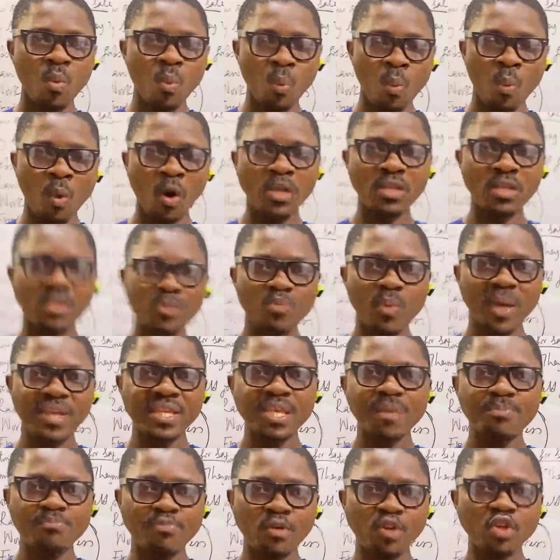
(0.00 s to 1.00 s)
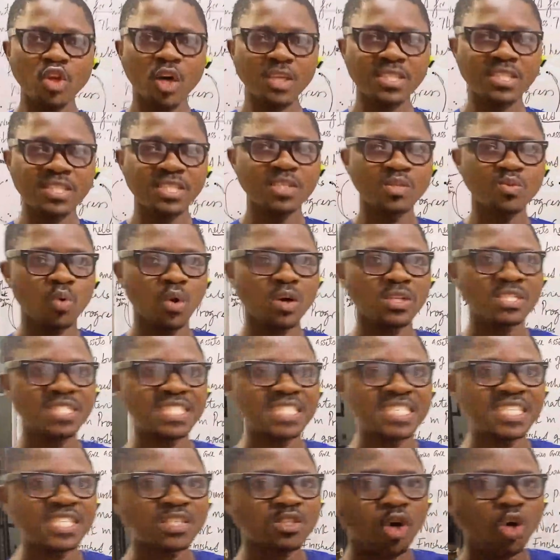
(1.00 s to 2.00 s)
When a product
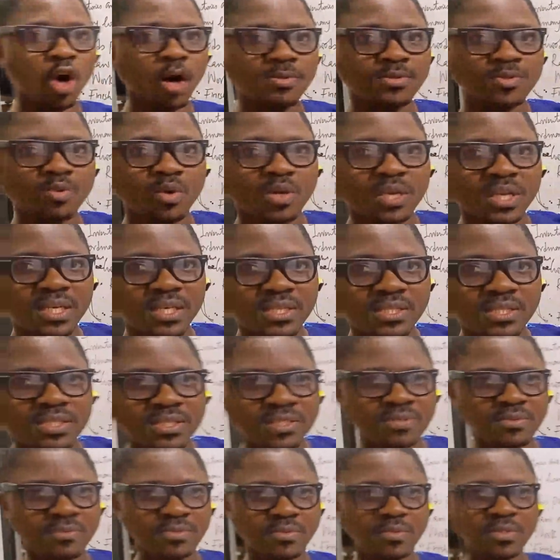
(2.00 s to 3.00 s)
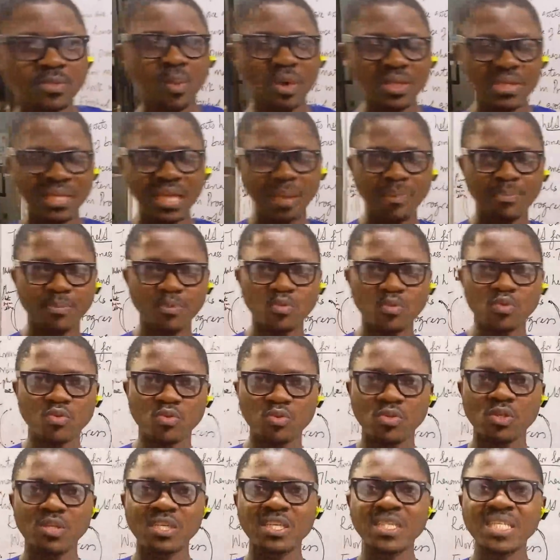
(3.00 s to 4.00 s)
is obsolete, what
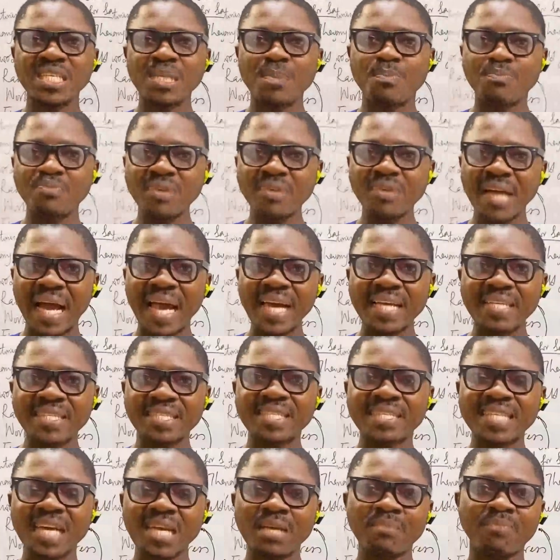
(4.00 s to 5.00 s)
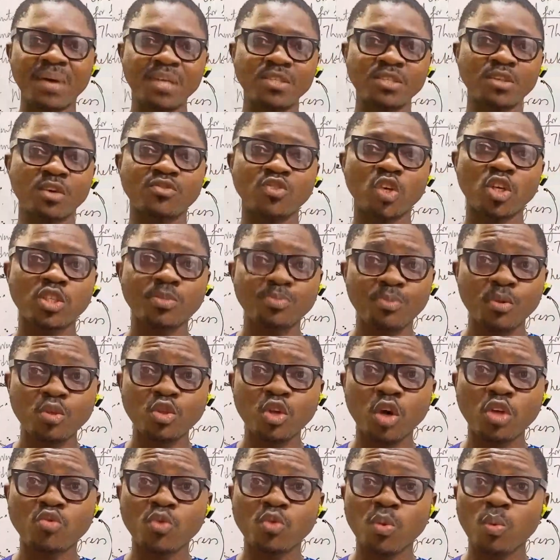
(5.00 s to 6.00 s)
happens? The selling price of such
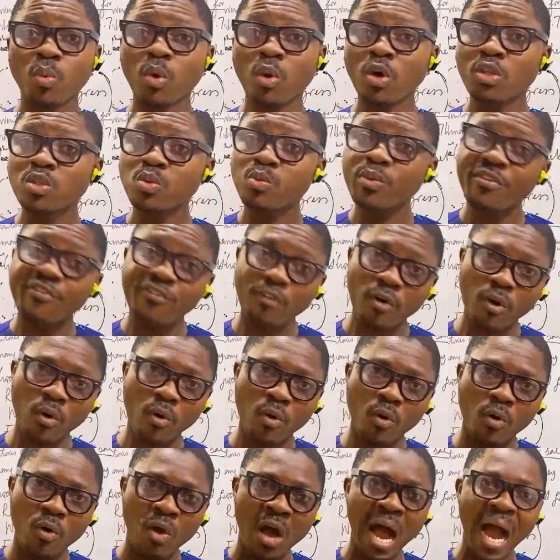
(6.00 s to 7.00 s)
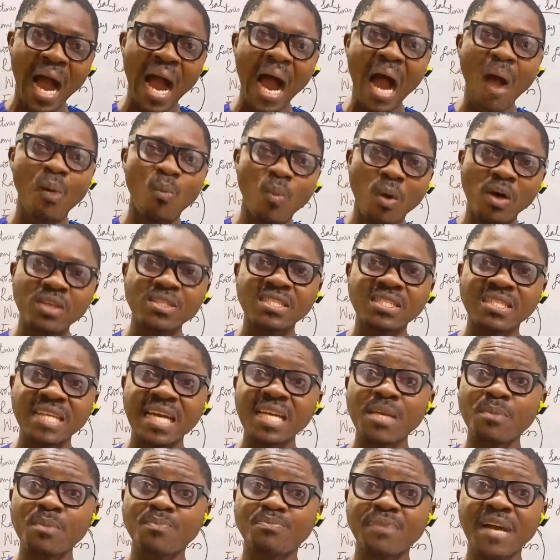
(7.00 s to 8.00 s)
product will fall. And once the
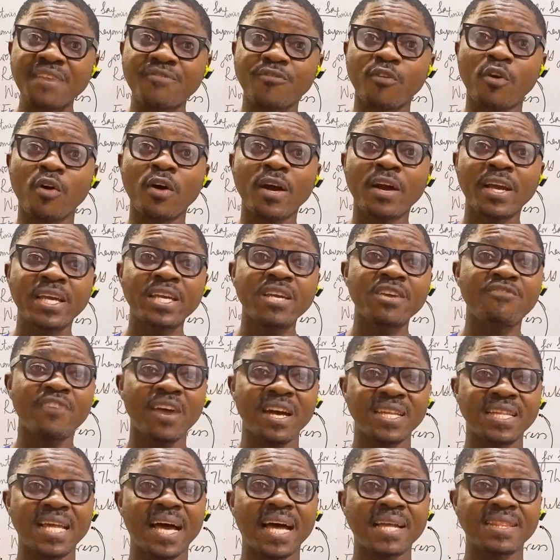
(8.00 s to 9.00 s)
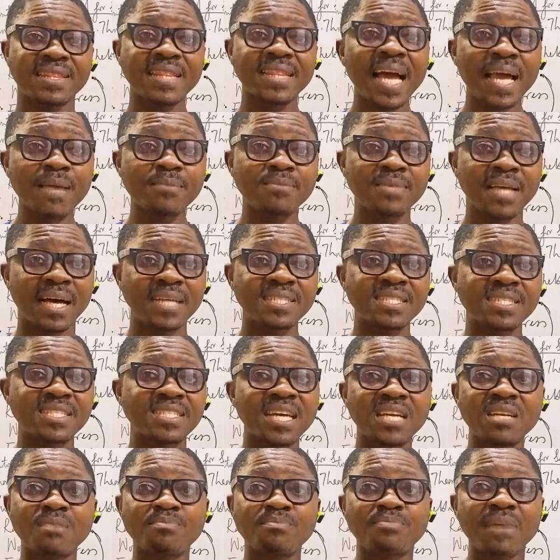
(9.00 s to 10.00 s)
selling price fall, in fact there are times that the
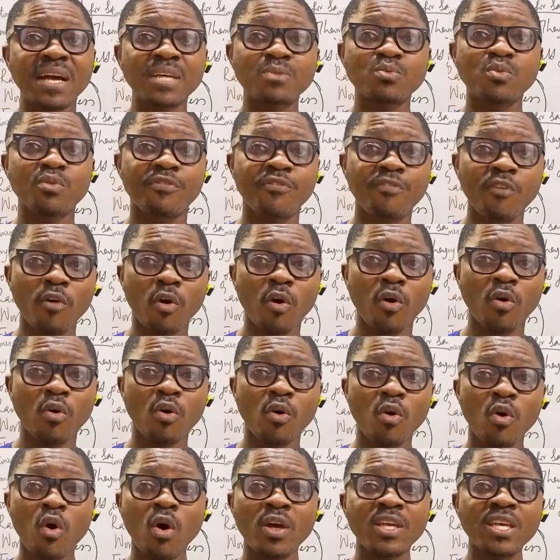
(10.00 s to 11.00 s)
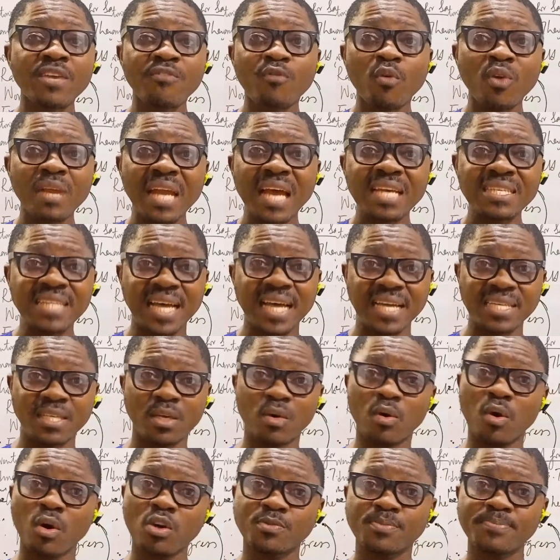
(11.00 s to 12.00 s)
selling price will fall even less than the
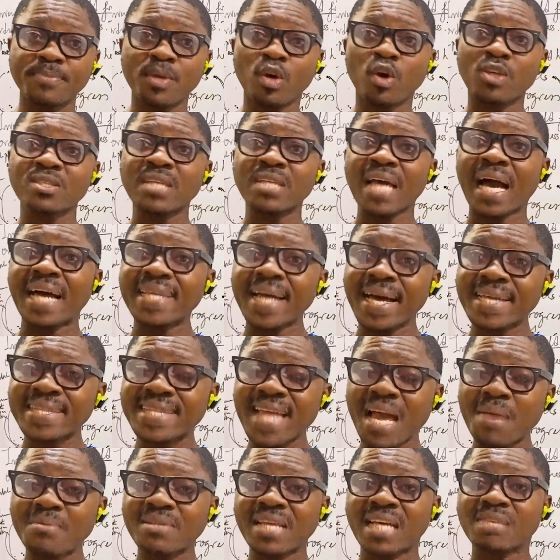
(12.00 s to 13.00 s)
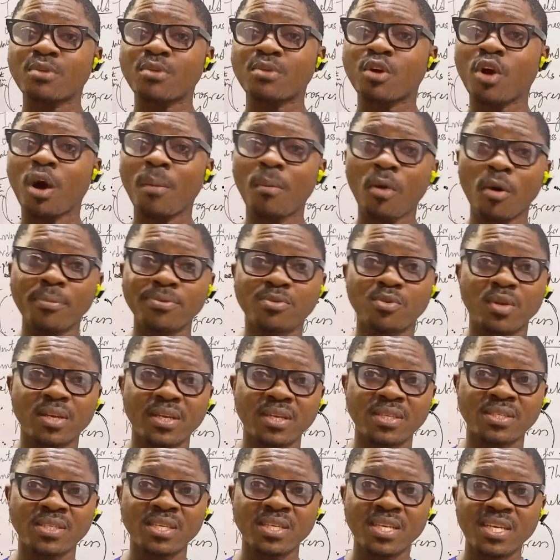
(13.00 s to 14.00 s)
cost, because at that time it has become
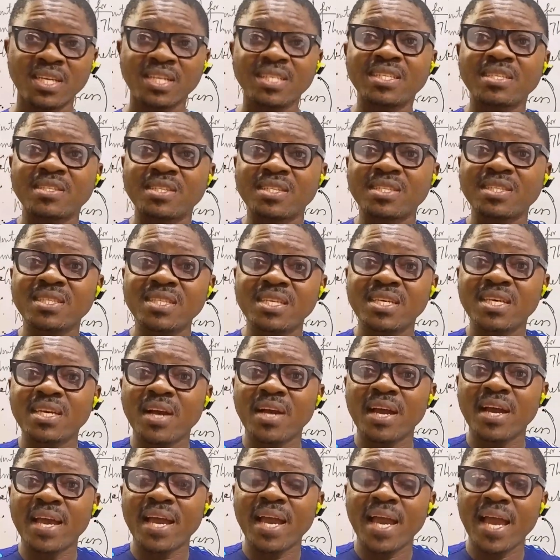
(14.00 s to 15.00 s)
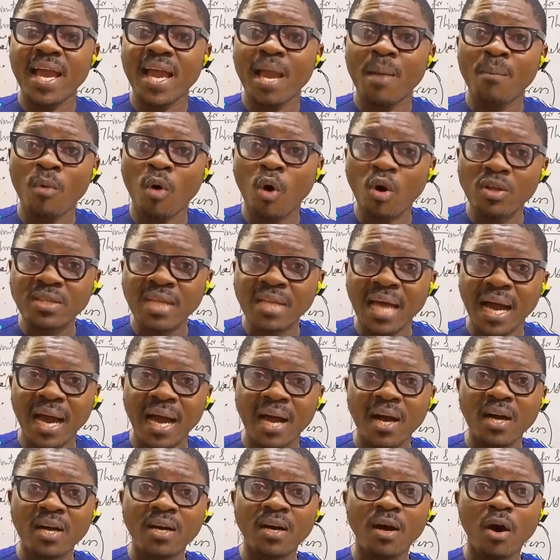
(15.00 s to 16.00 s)
obsolete. The
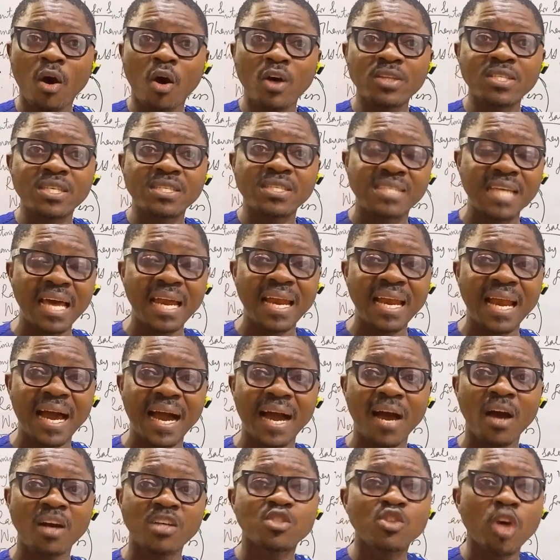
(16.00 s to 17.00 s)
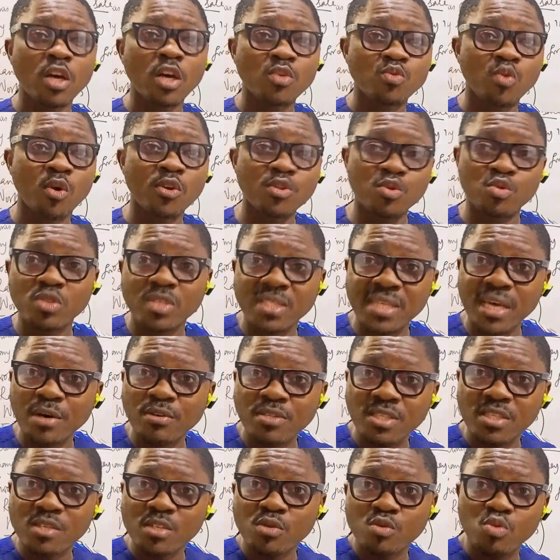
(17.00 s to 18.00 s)
owner or the seller just wants to sell
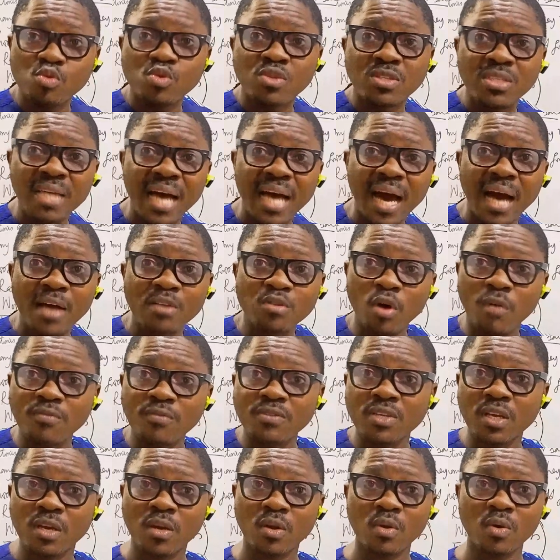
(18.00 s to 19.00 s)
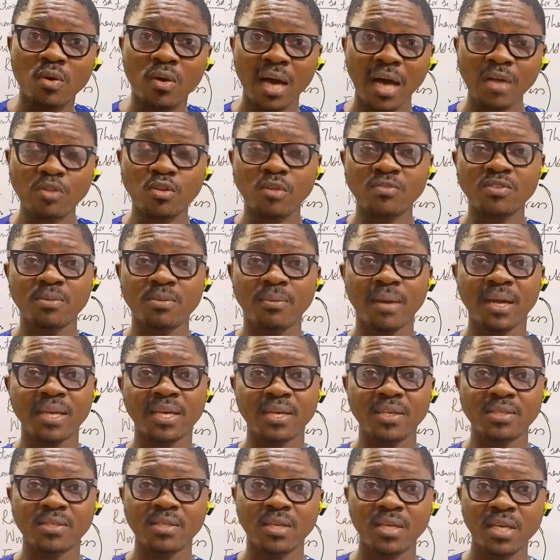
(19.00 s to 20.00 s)
the goods out of the
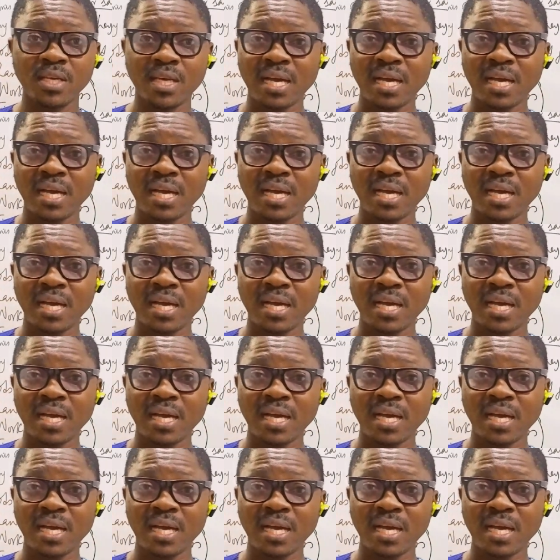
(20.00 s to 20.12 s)
market.